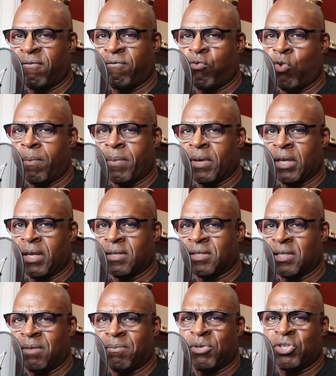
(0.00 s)

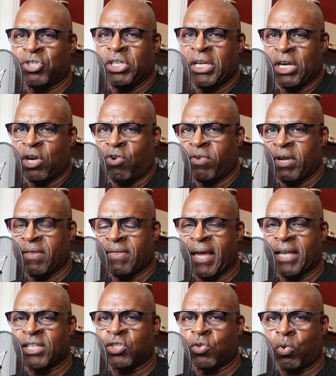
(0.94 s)
formulas and machinery and
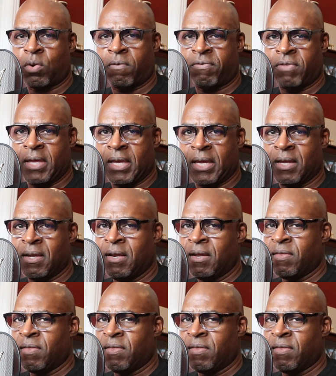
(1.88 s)
that sort of thing.